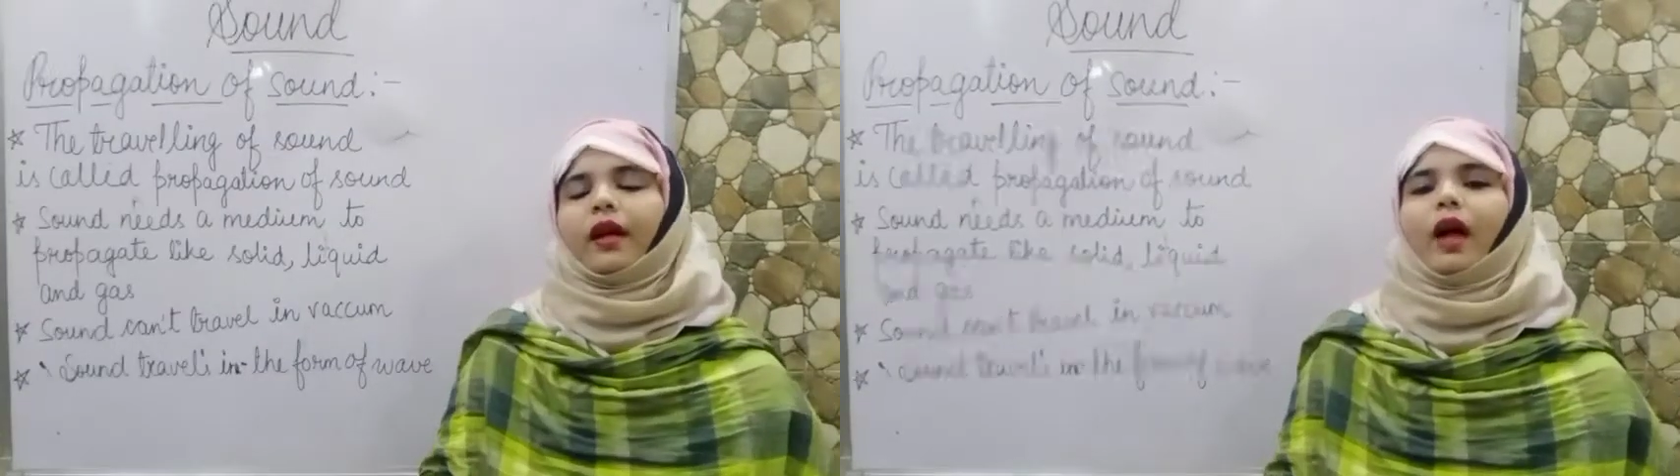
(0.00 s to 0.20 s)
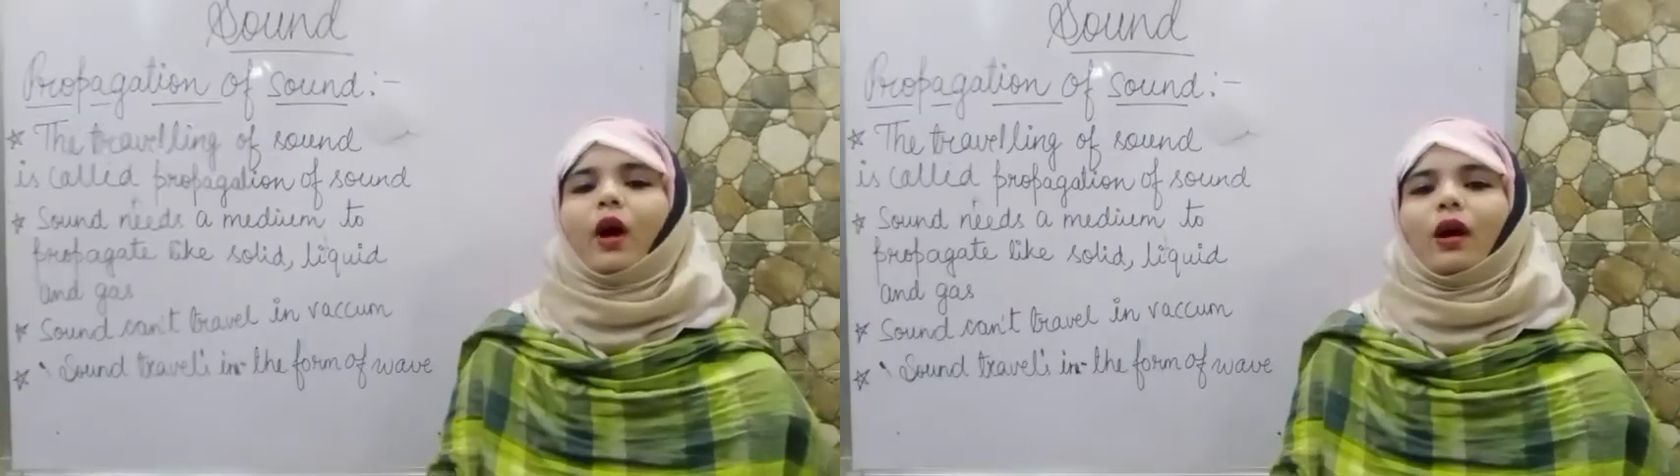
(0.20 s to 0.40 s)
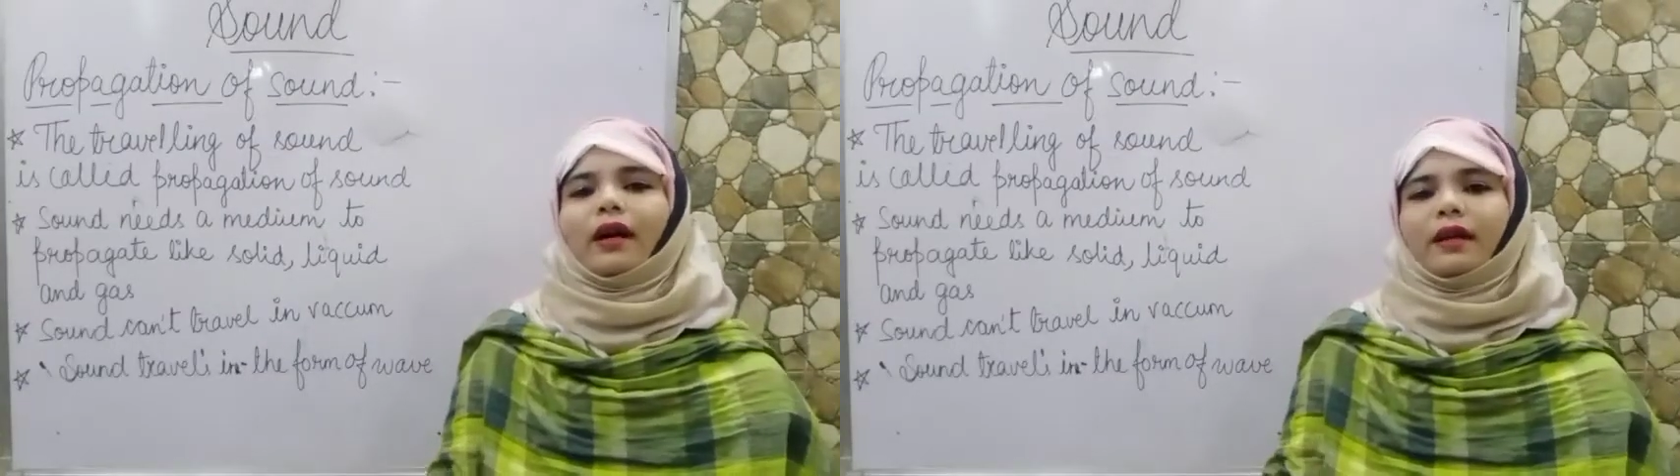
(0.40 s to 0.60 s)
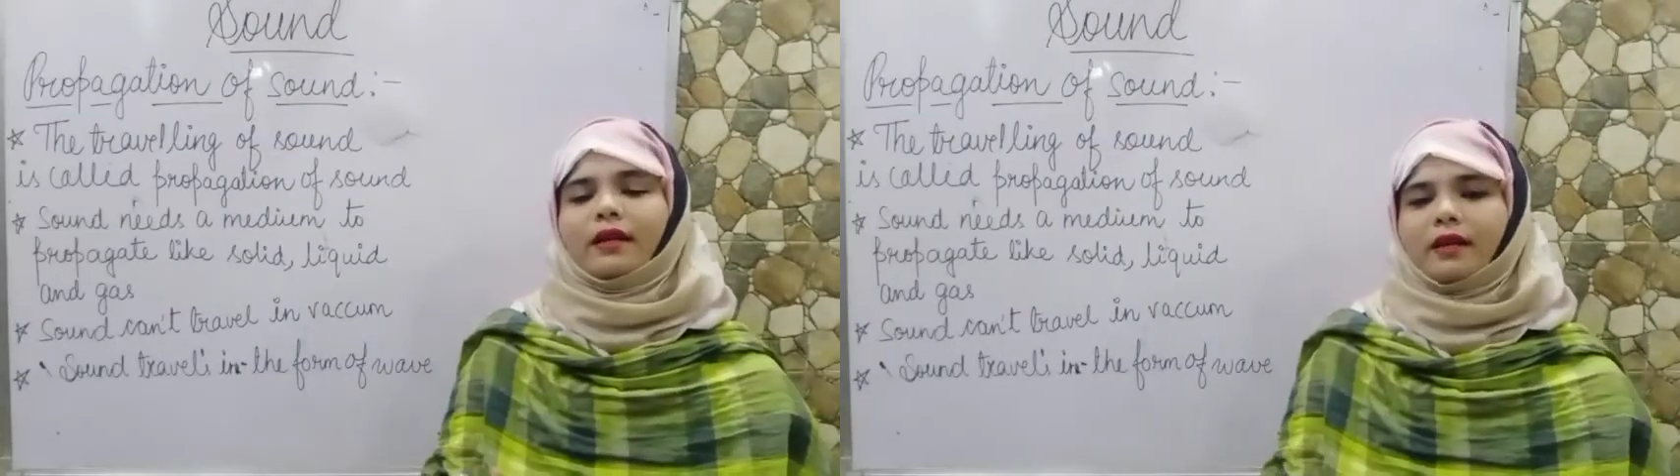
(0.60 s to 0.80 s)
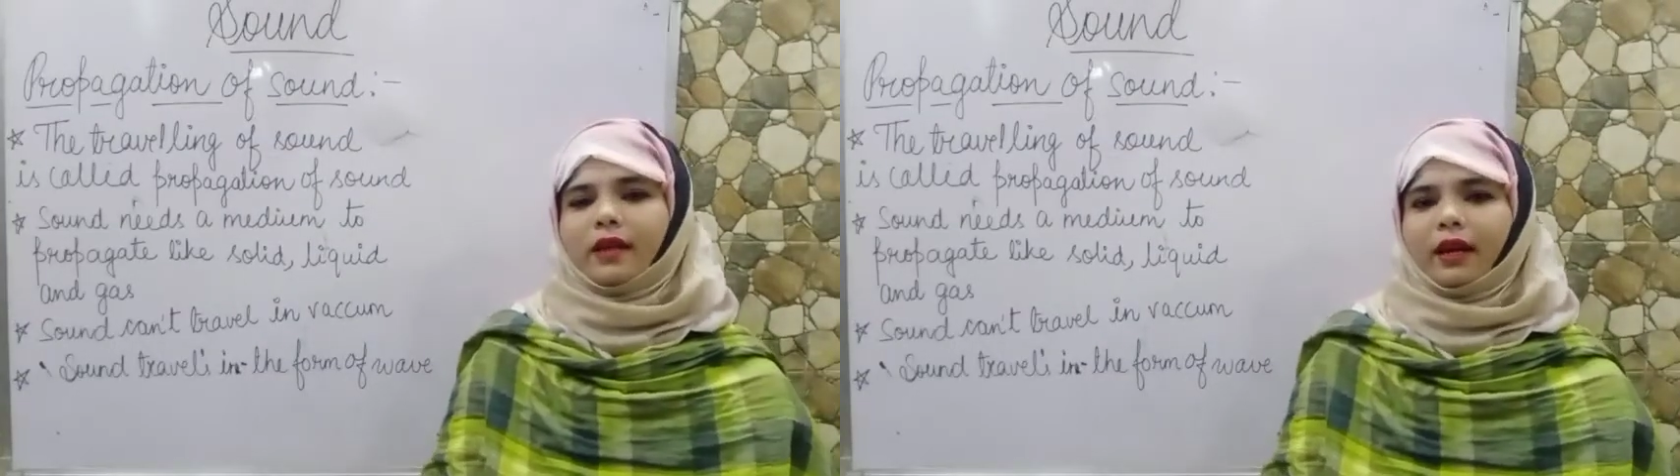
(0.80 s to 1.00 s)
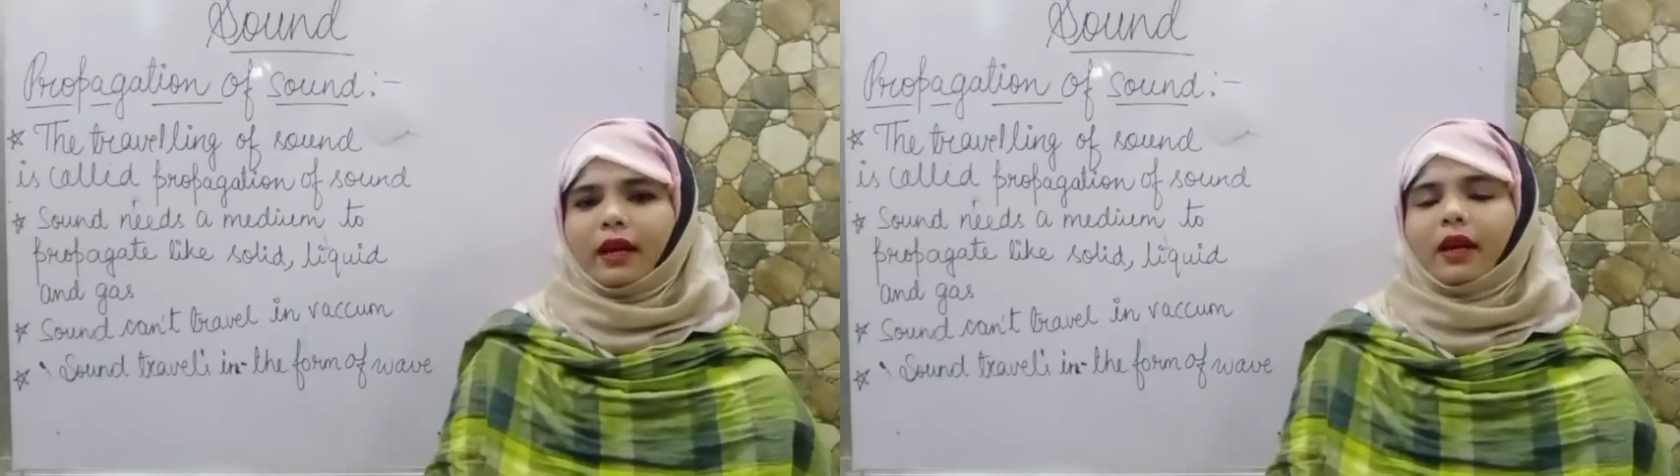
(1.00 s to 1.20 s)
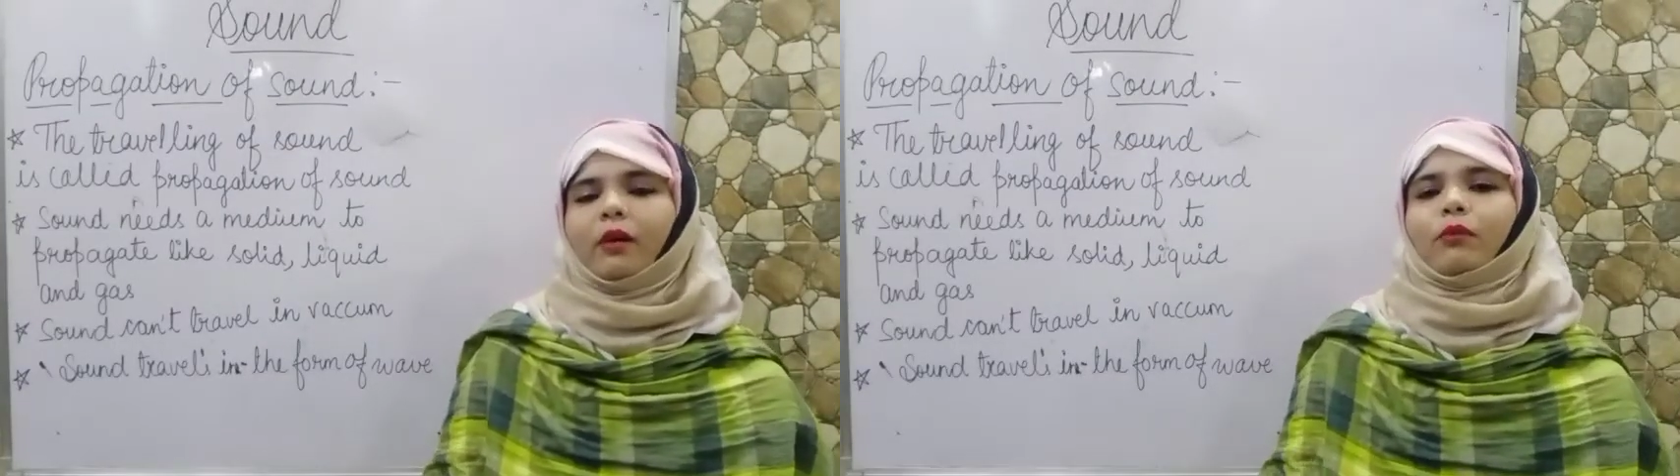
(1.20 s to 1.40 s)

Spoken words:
Now let us see